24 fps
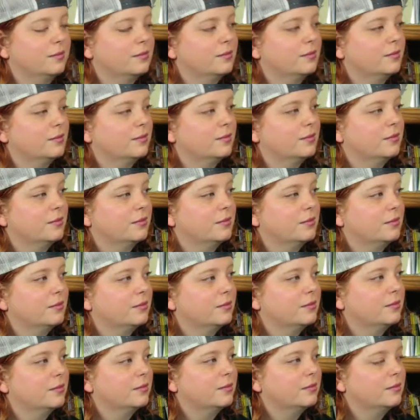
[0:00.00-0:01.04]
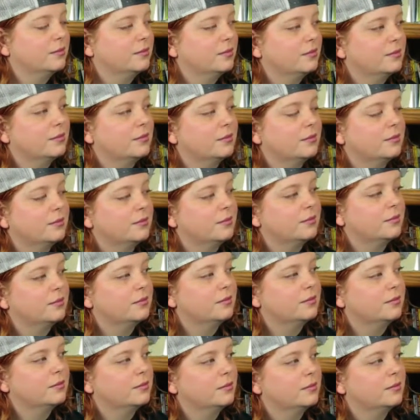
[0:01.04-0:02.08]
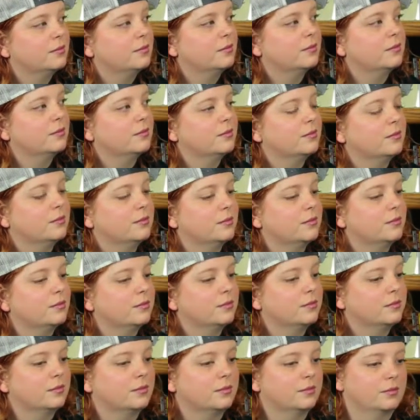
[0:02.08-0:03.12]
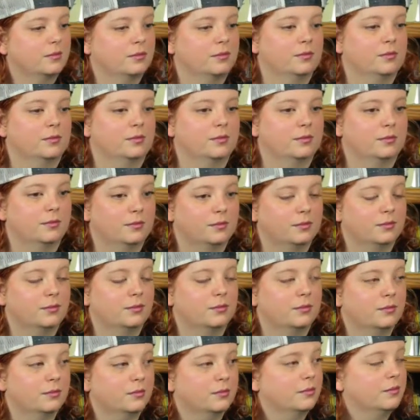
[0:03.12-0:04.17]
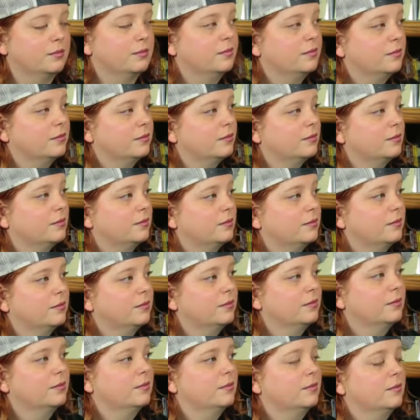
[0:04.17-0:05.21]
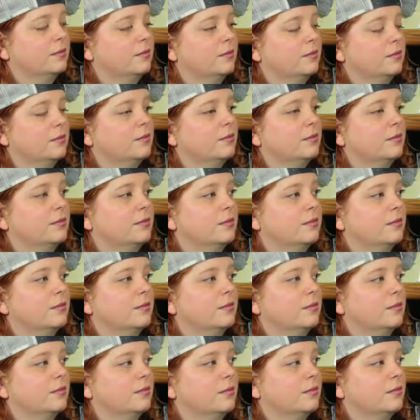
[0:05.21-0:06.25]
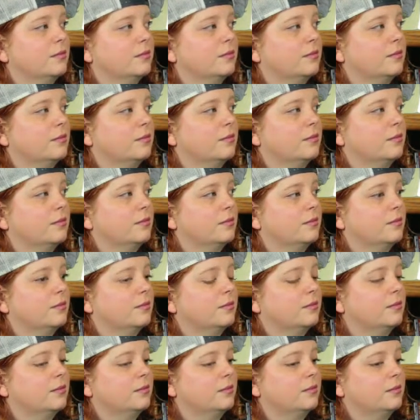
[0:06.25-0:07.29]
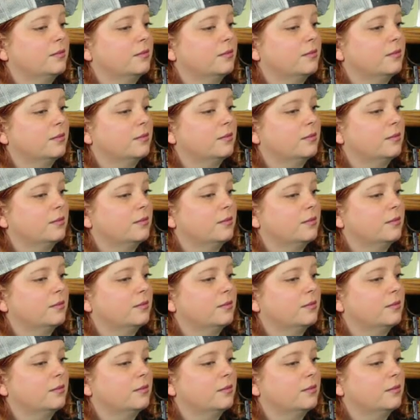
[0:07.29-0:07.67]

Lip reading: No words are spoken by the person on screen.